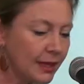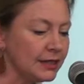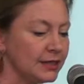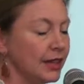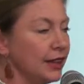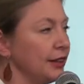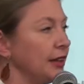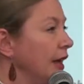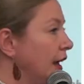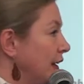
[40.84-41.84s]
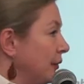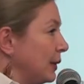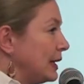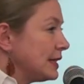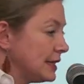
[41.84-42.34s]
So
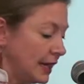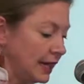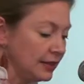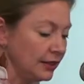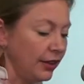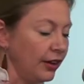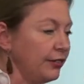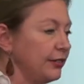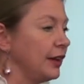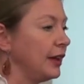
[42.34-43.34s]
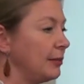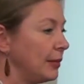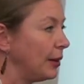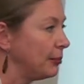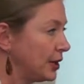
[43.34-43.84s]
what is the title of
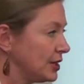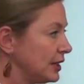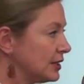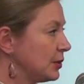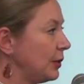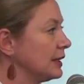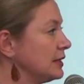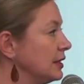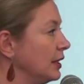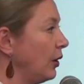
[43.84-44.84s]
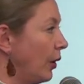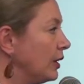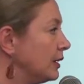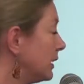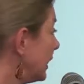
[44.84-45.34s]
our project? It's quite
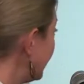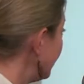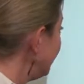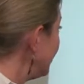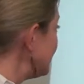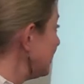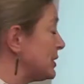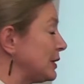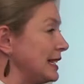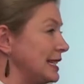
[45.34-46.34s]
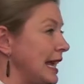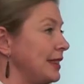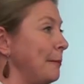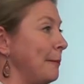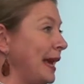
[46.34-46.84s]
long. First, we want to
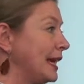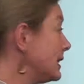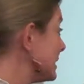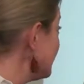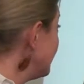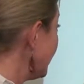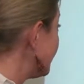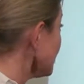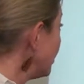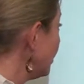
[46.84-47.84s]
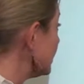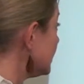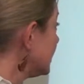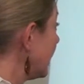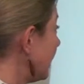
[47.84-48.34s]
understand the mechanism of
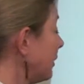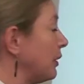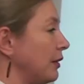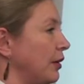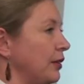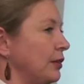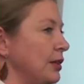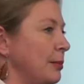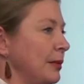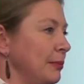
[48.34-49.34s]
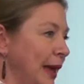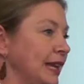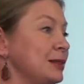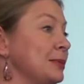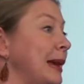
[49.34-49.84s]
scald, the
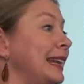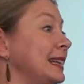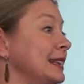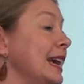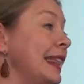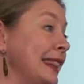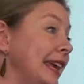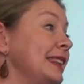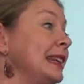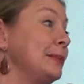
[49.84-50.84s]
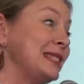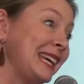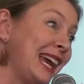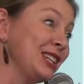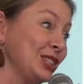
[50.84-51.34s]
mechanism, and then the
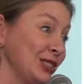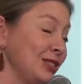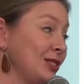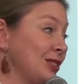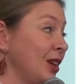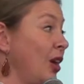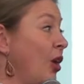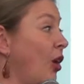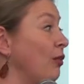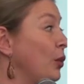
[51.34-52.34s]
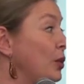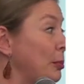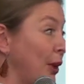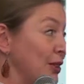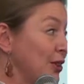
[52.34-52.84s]
limitations of all
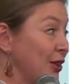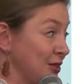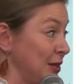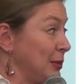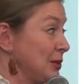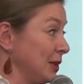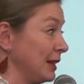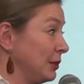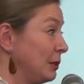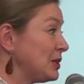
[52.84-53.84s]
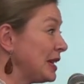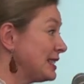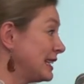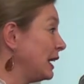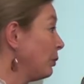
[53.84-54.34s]
the protocols that we're doing. We want to
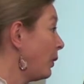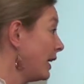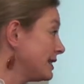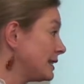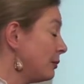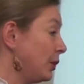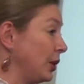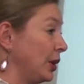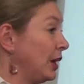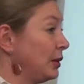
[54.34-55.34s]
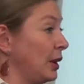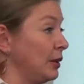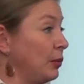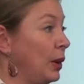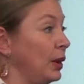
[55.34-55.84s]
understand why some work
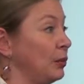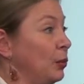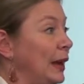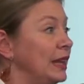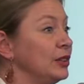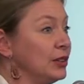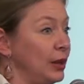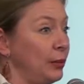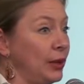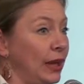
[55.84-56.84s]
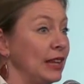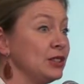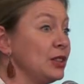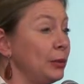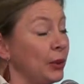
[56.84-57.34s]
and when do they work,
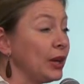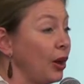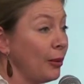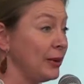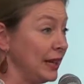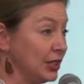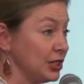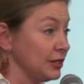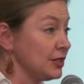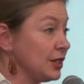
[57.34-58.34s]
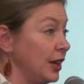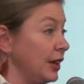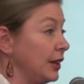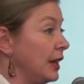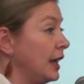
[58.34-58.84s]
and do they work in combination.
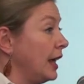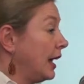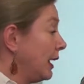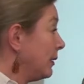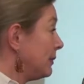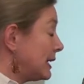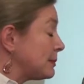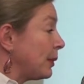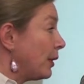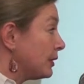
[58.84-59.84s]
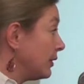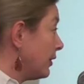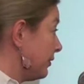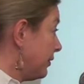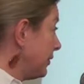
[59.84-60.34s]
So that's part of